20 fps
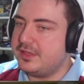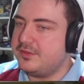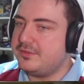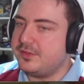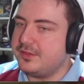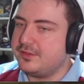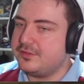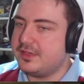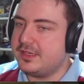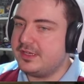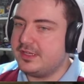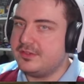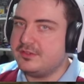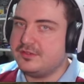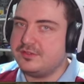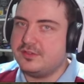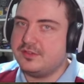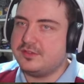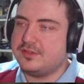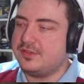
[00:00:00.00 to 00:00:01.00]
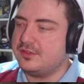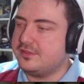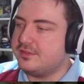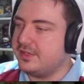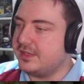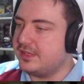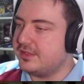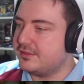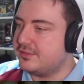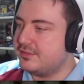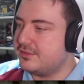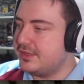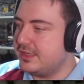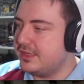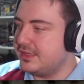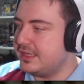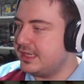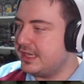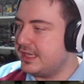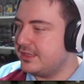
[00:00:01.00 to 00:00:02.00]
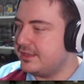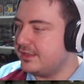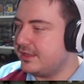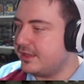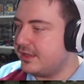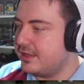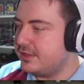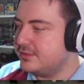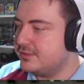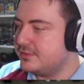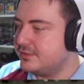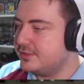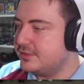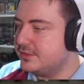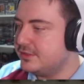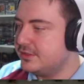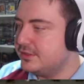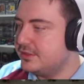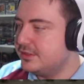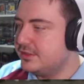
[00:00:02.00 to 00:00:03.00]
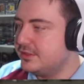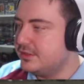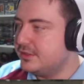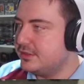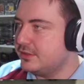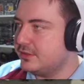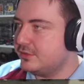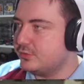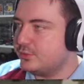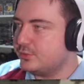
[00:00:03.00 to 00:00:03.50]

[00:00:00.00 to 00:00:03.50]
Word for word: if there's any statistics at the end of this, because